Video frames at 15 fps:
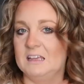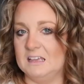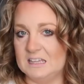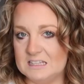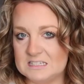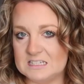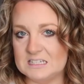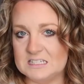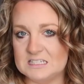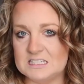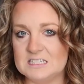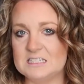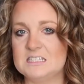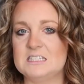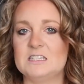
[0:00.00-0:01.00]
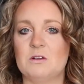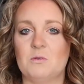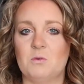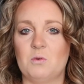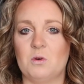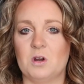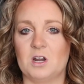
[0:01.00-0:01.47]
incidences
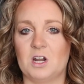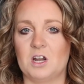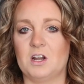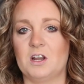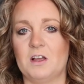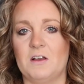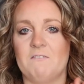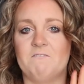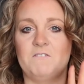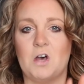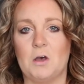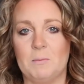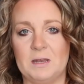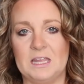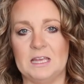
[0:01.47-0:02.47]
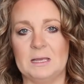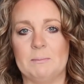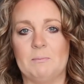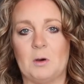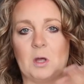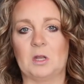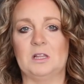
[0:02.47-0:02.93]
or vomiting,
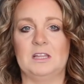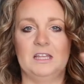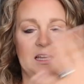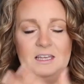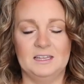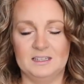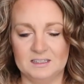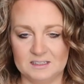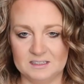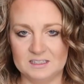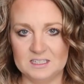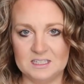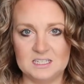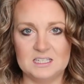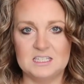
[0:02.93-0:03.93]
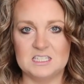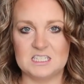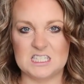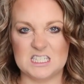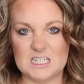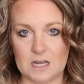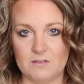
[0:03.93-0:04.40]
bodily
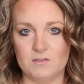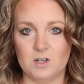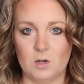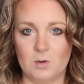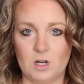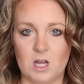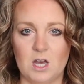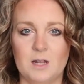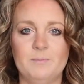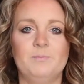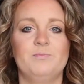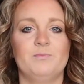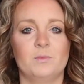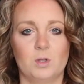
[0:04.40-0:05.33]
stuff going on.